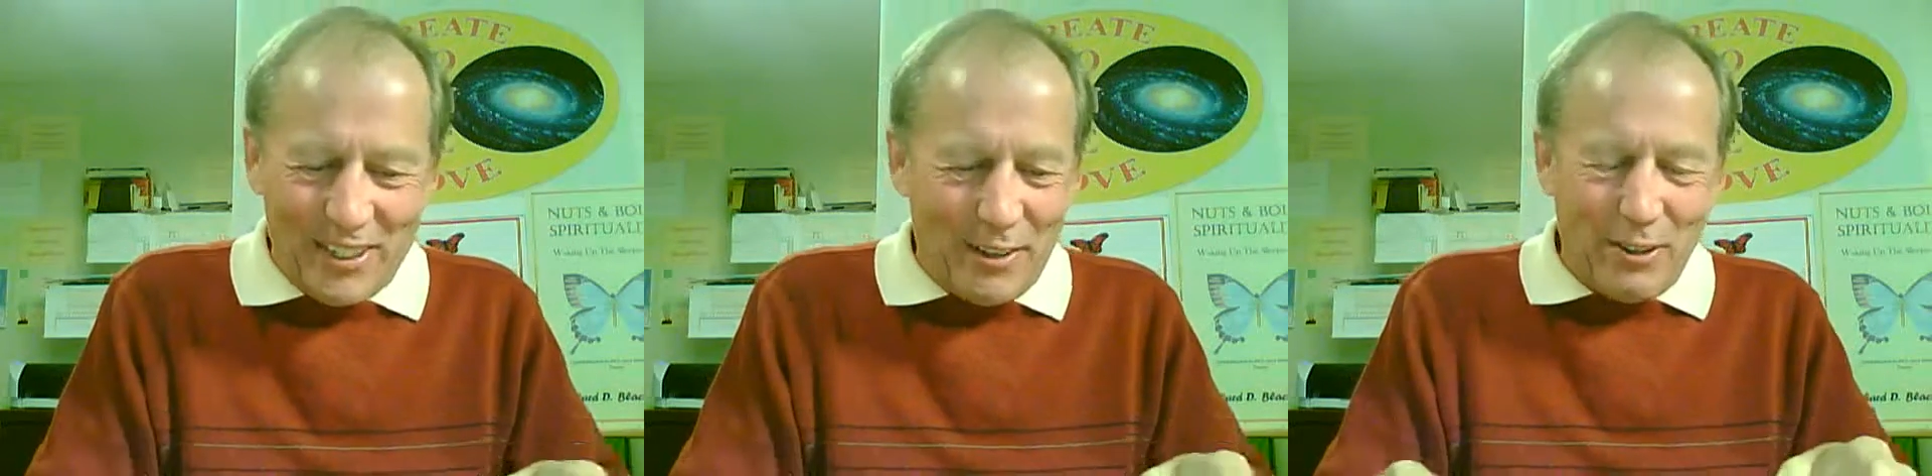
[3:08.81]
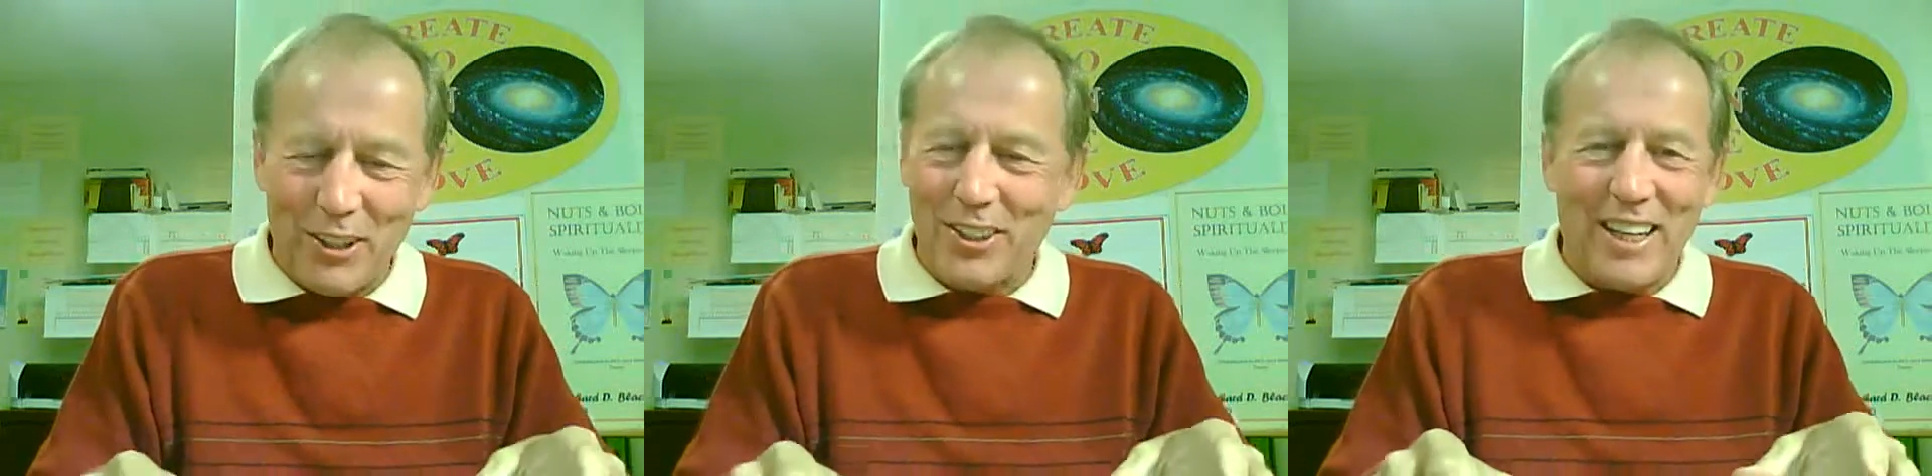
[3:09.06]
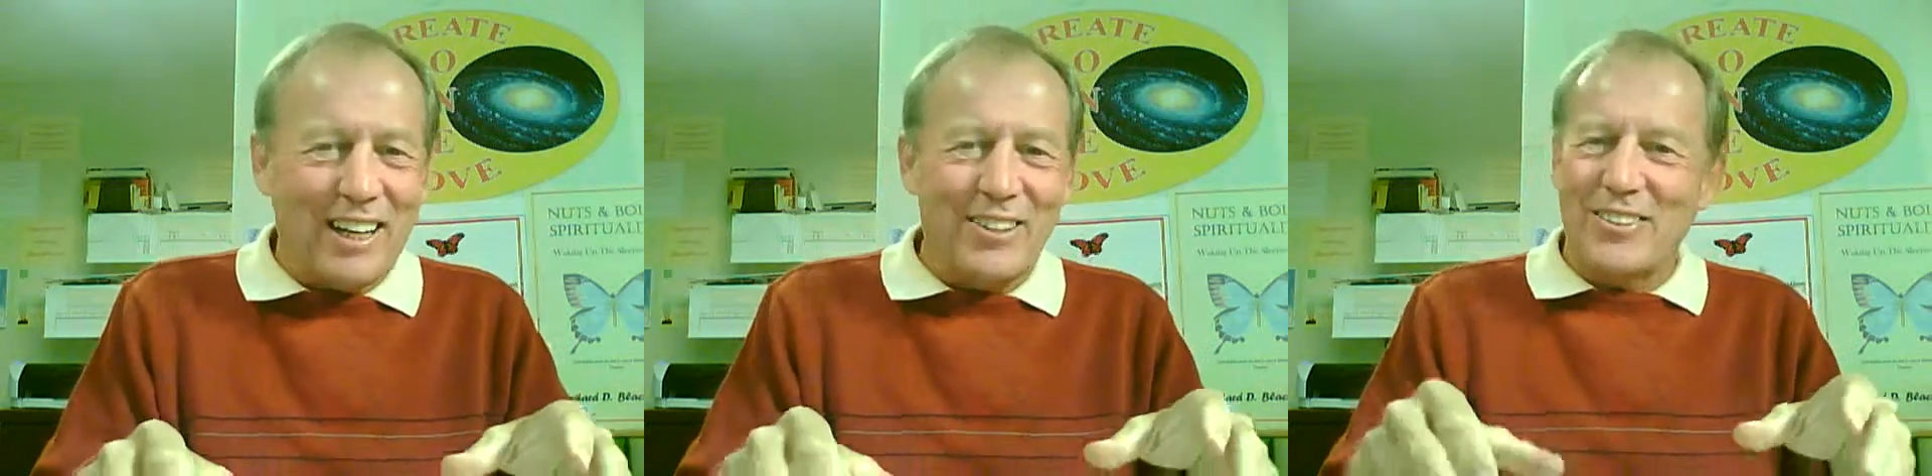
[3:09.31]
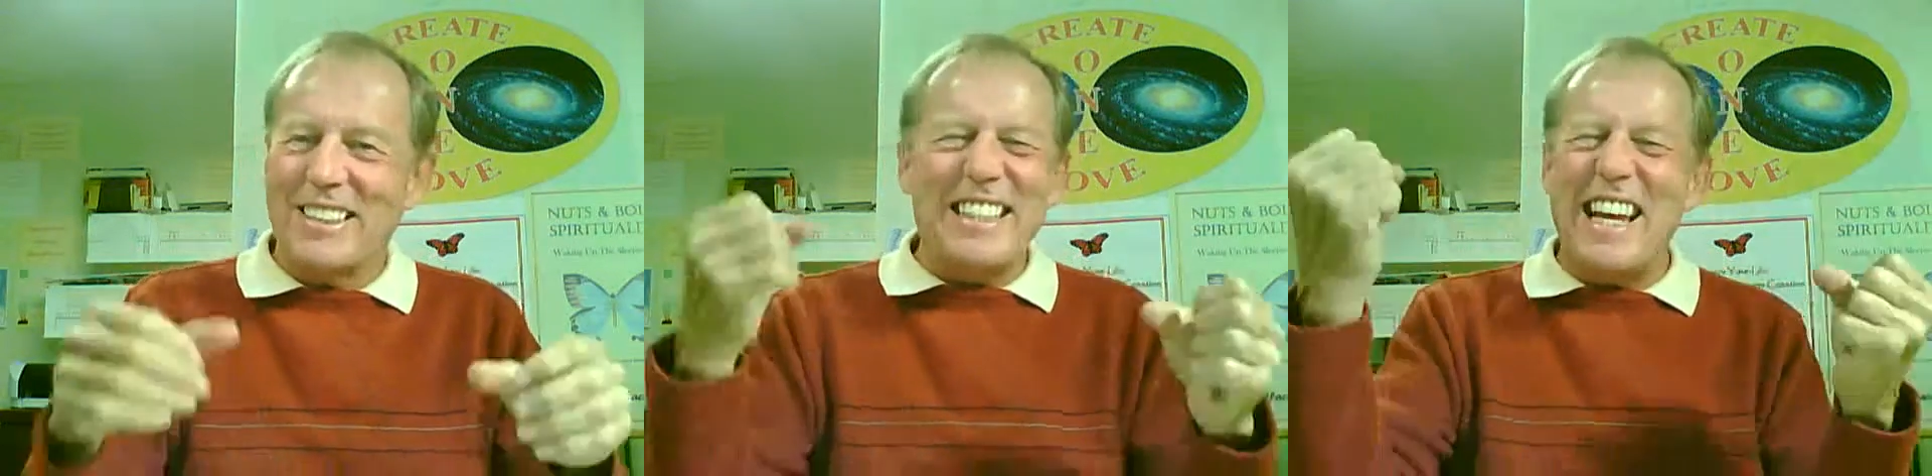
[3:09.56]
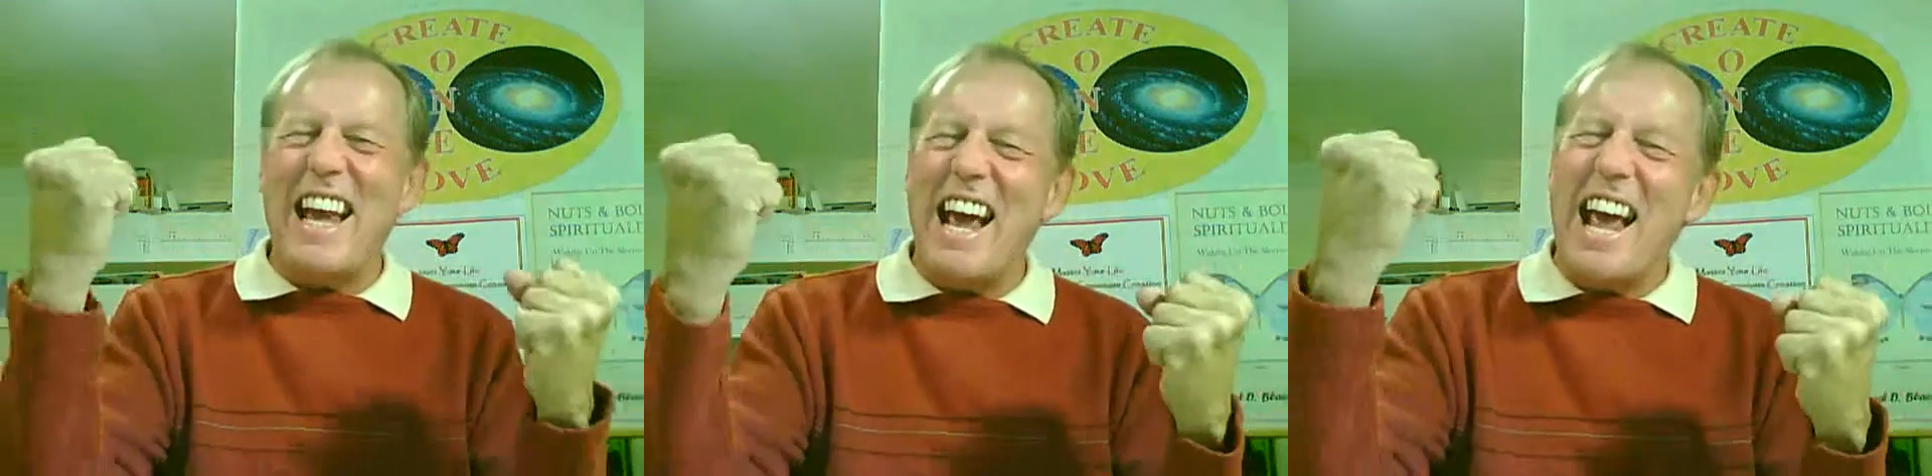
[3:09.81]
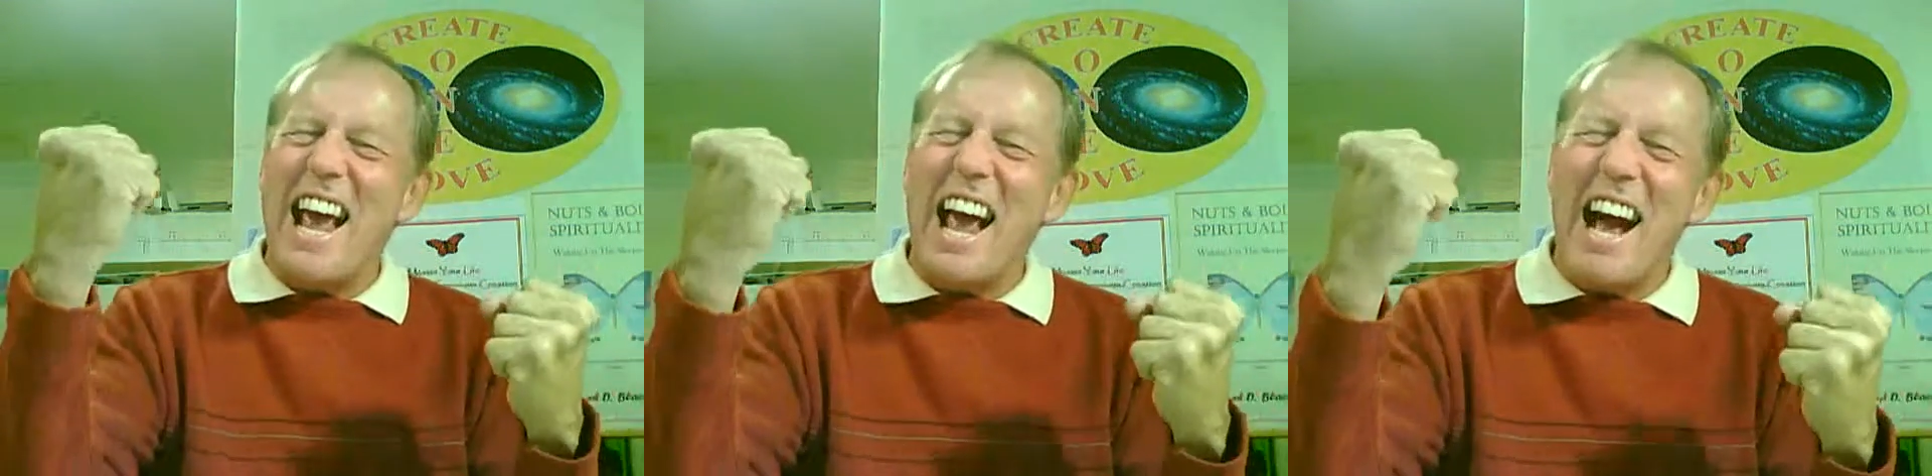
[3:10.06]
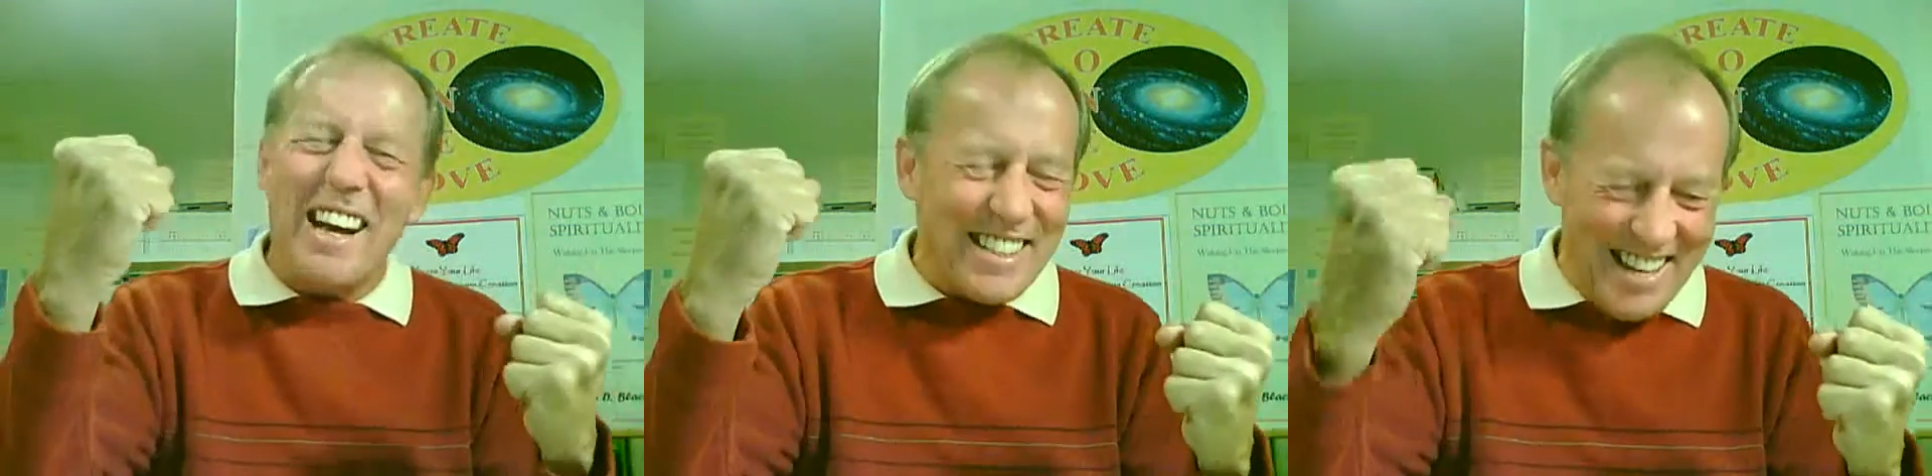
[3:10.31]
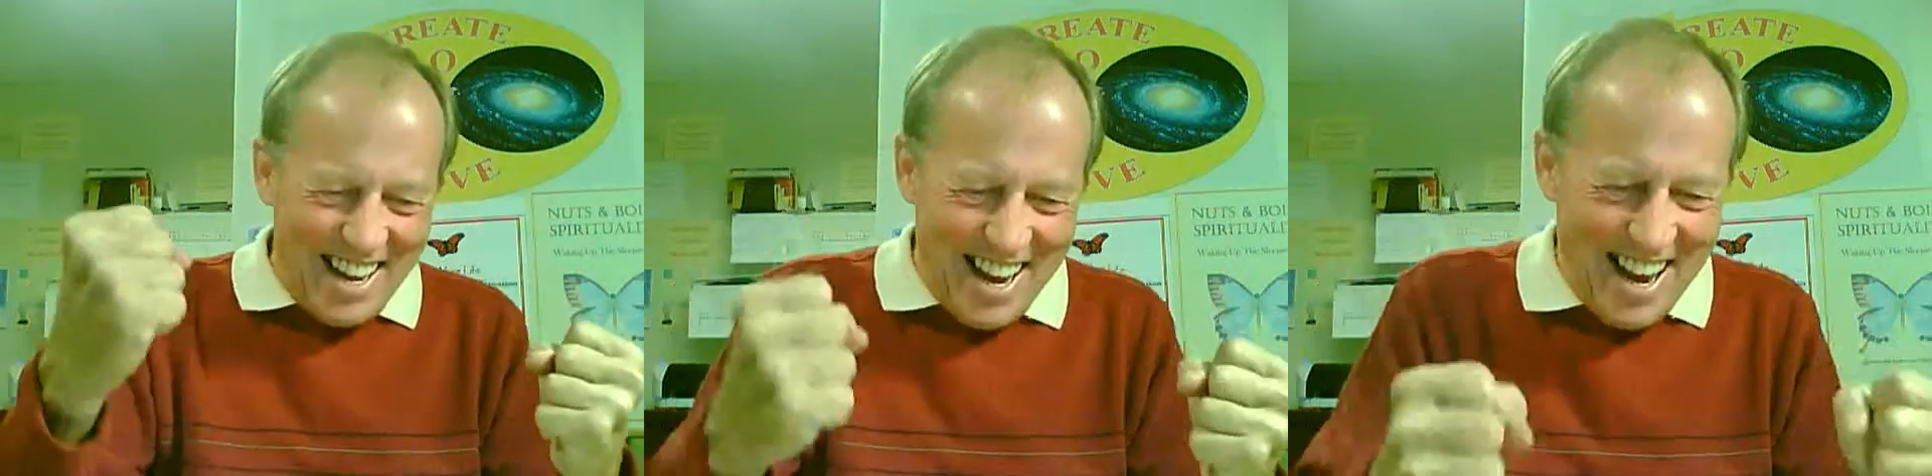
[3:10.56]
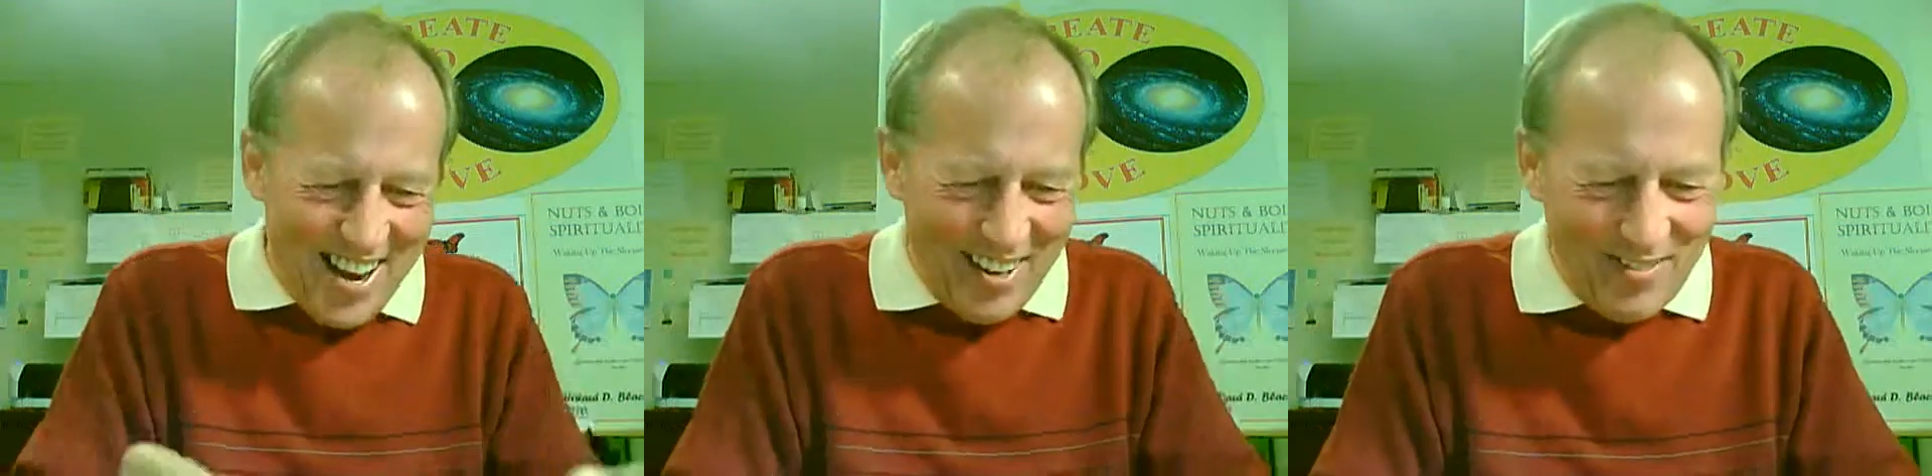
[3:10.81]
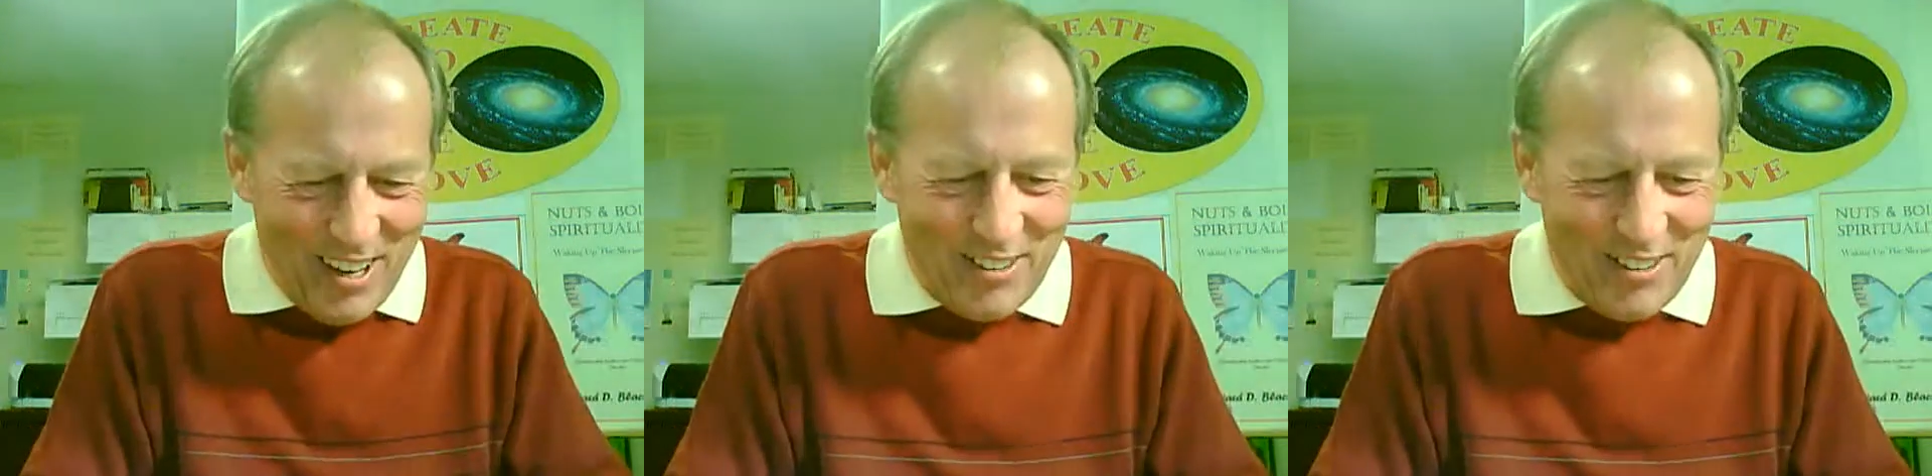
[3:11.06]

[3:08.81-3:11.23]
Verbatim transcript: Every time I look at it, I go, yeah, yeah,